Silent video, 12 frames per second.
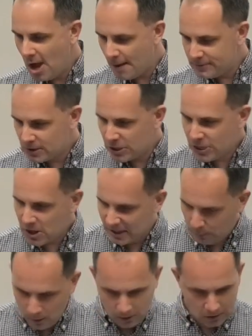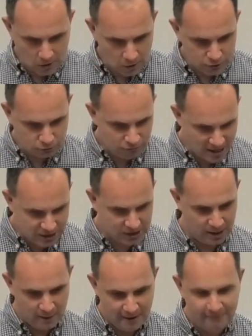And so thirdly, will God's
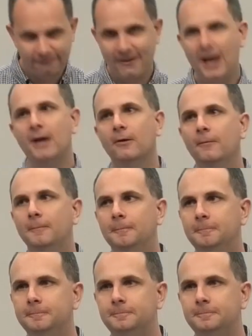rescuer fail?